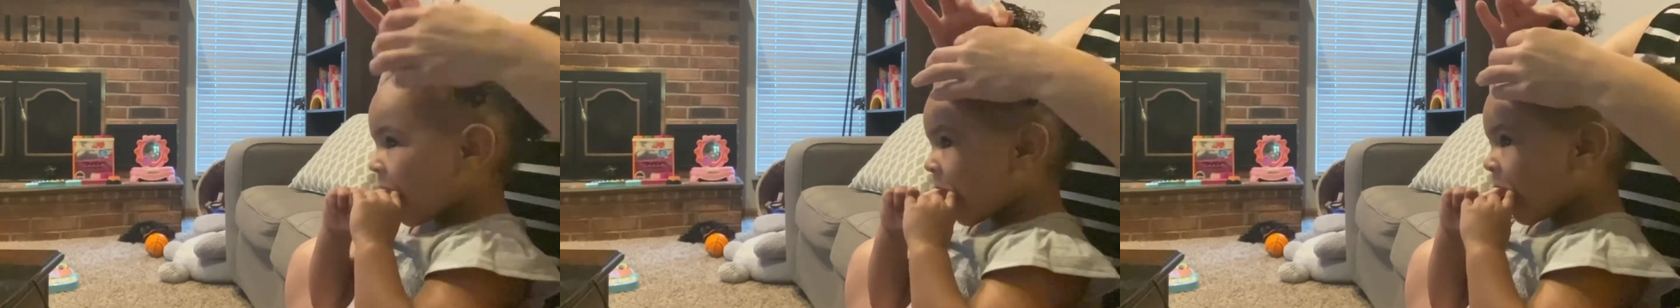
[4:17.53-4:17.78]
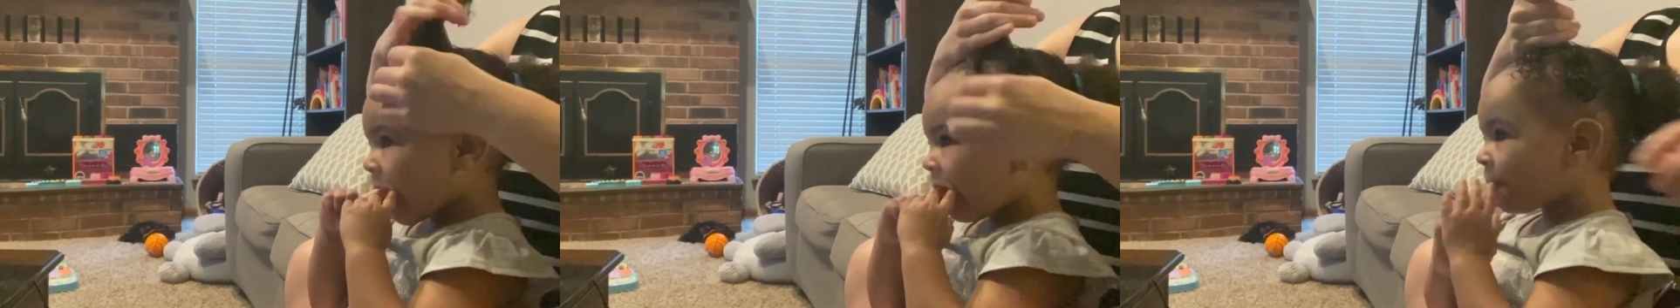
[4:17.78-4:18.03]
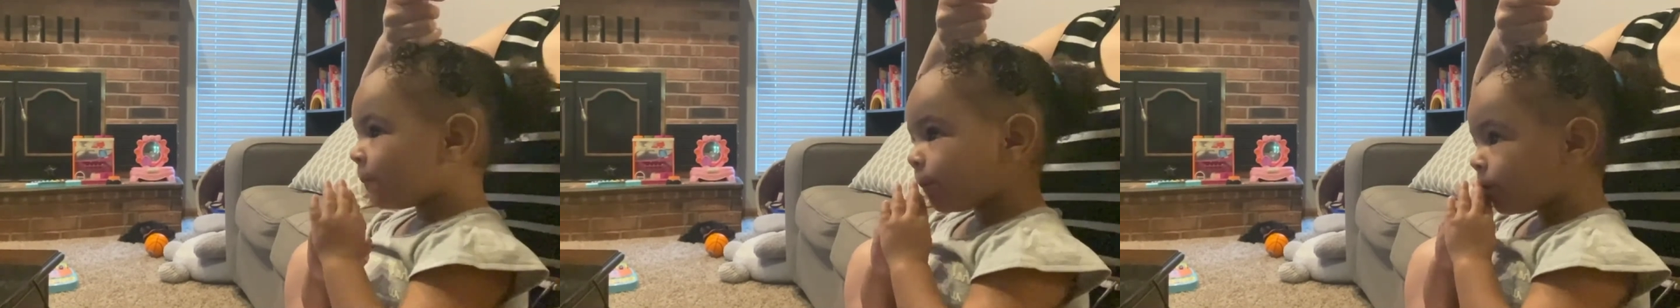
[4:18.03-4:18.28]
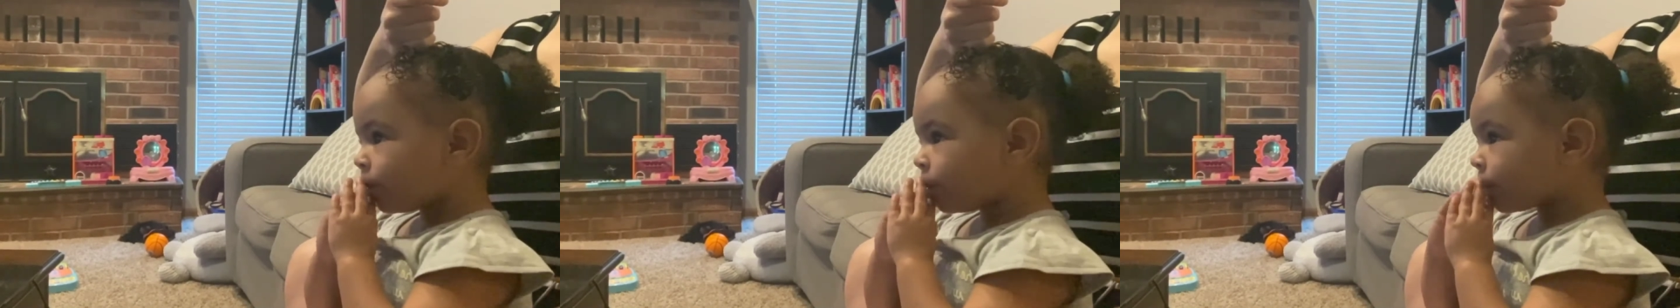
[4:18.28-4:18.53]
and then put
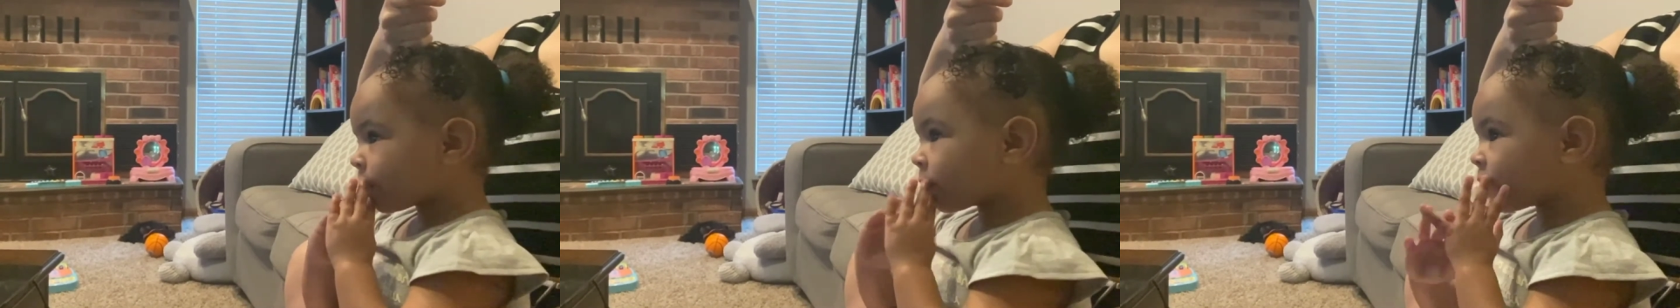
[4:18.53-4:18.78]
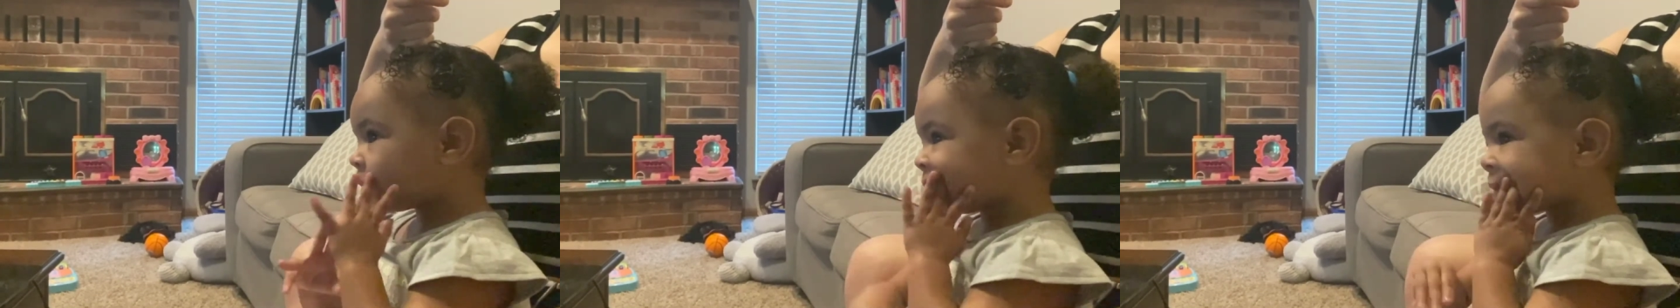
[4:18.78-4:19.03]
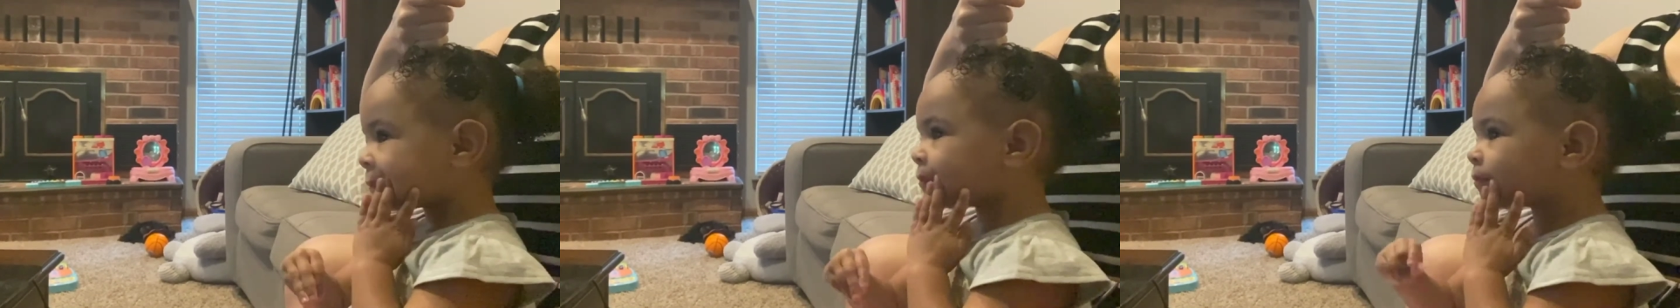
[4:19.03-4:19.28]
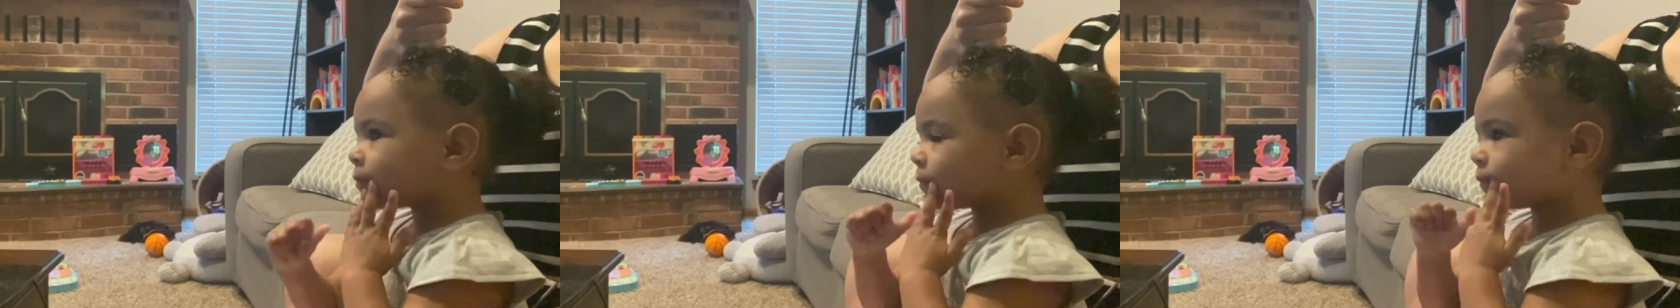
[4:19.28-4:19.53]
those together with the
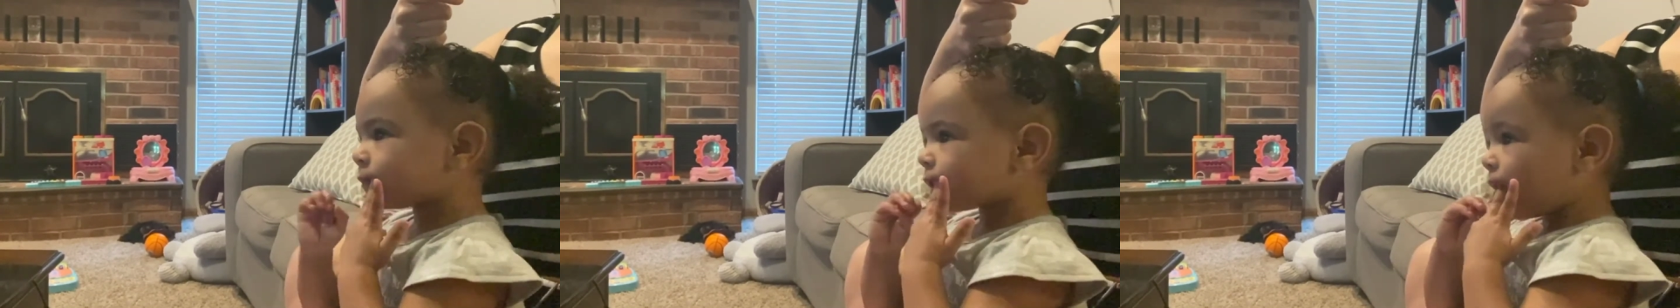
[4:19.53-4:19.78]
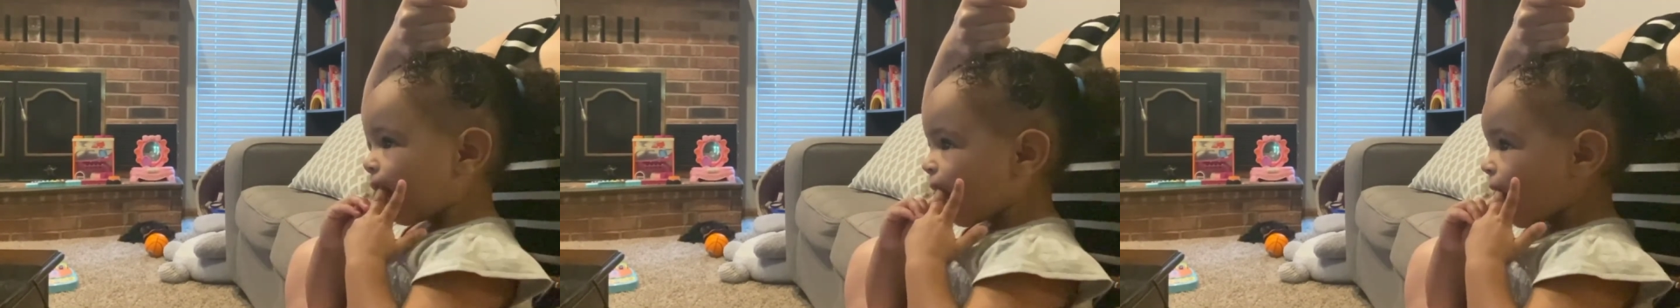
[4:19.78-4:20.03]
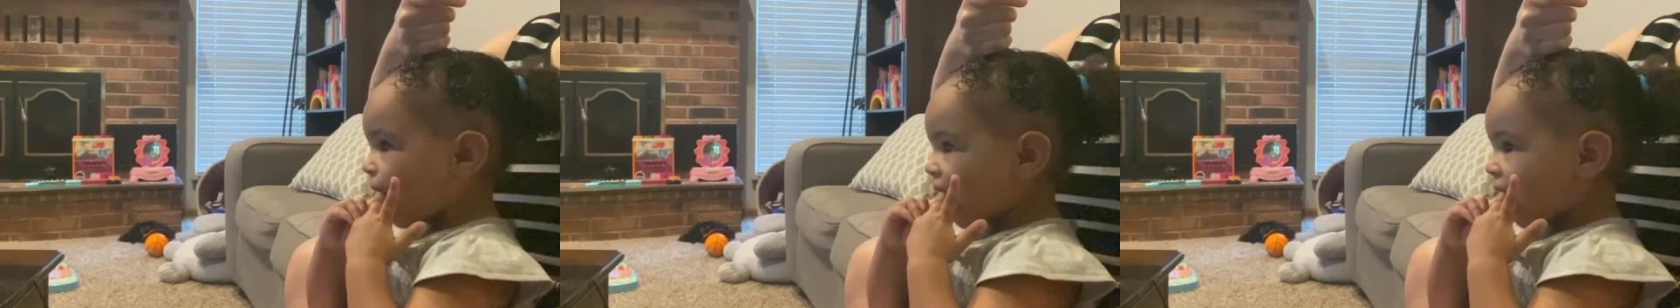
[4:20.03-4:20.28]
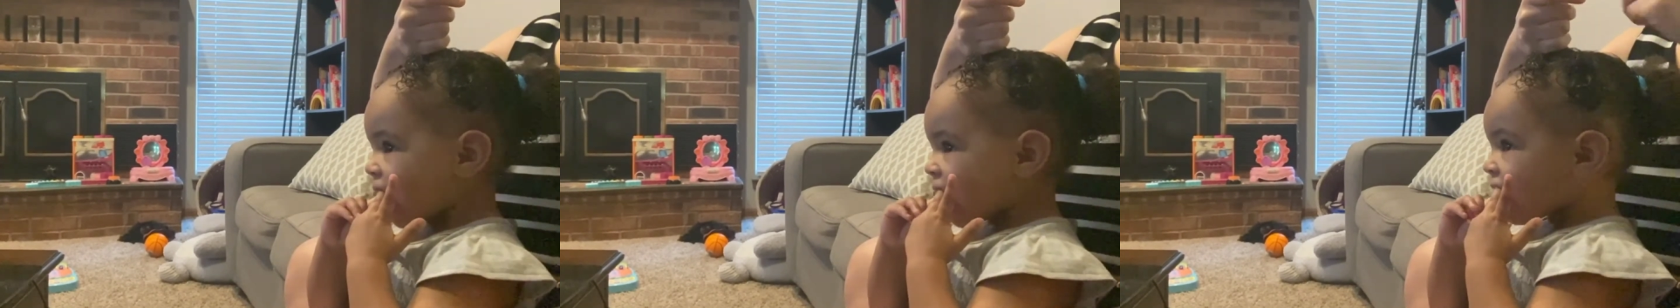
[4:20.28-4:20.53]
middle
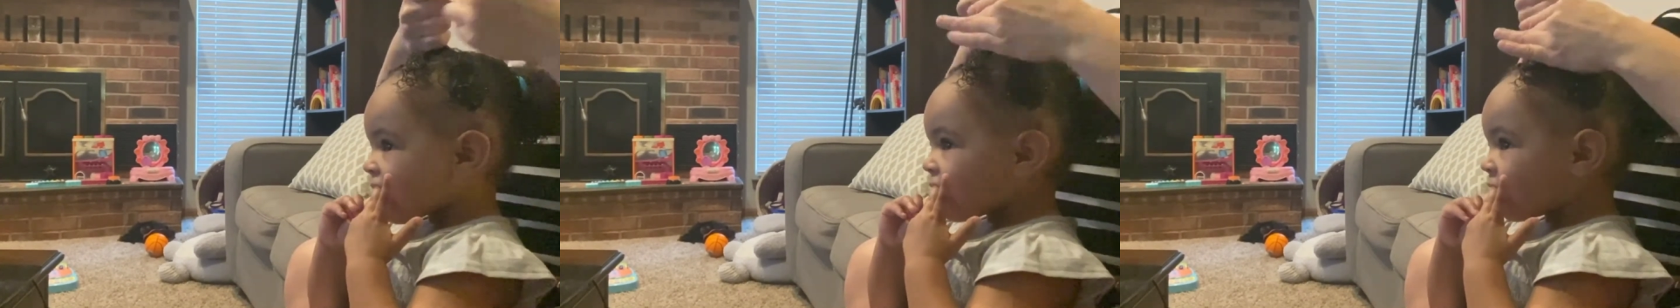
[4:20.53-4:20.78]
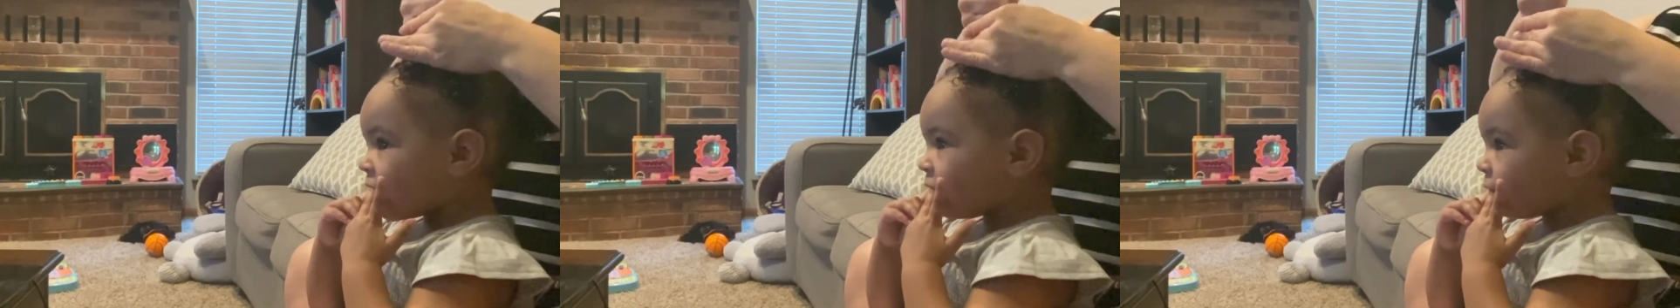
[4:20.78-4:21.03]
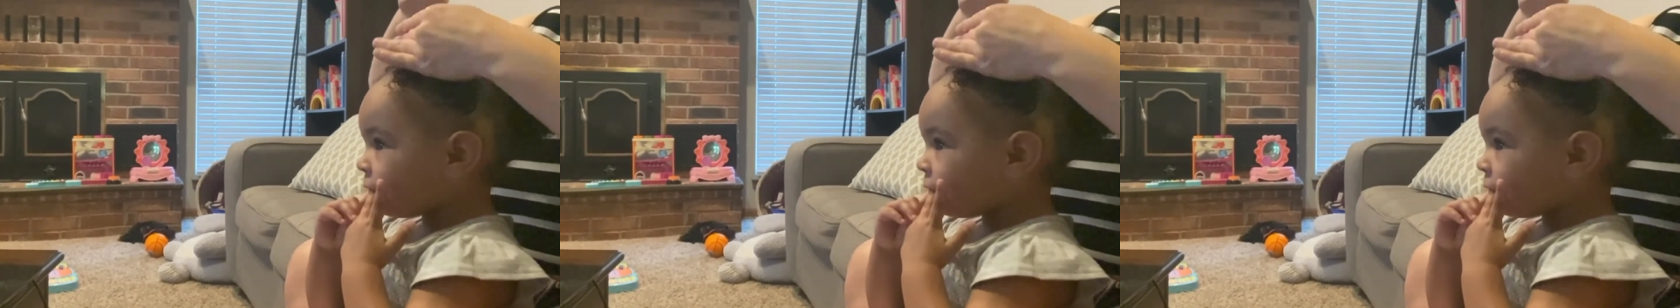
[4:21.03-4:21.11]
section.